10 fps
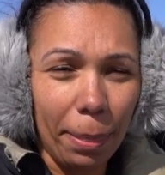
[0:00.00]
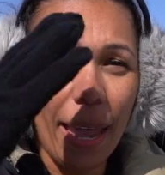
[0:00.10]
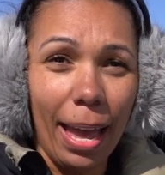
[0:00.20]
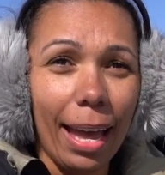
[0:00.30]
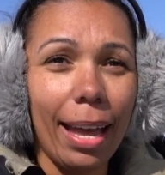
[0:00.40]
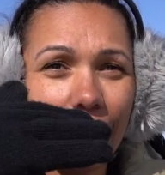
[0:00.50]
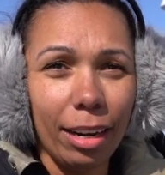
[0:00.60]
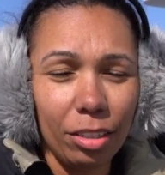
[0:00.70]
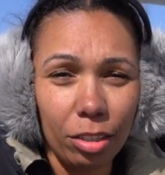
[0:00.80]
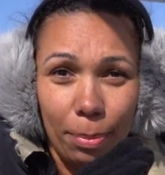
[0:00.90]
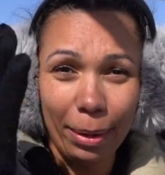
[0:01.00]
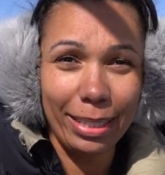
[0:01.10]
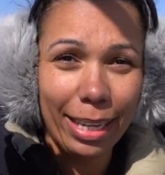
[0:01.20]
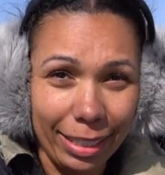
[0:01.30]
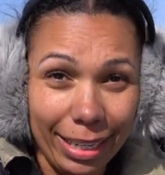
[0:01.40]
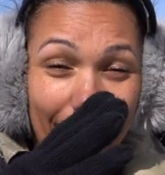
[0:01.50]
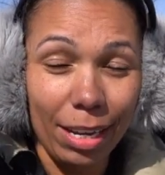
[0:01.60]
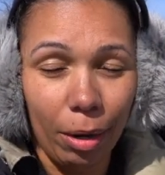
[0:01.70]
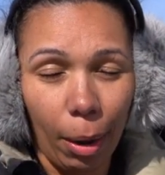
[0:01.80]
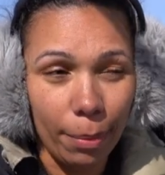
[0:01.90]
Yeah, and I saw the big the
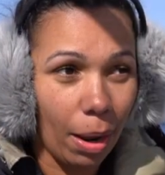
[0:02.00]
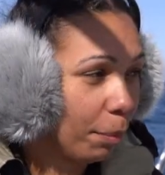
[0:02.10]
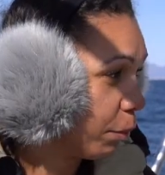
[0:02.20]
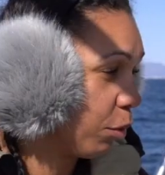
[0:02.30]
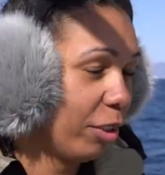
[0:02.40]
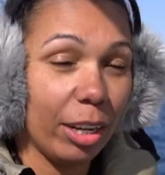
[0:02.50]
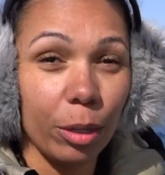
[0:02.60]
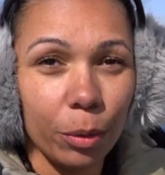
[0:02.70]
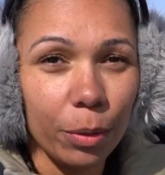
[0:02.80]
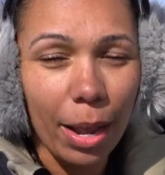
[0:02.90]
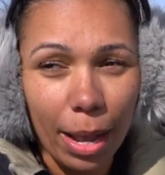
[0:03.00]
tail coming up, which was really cool.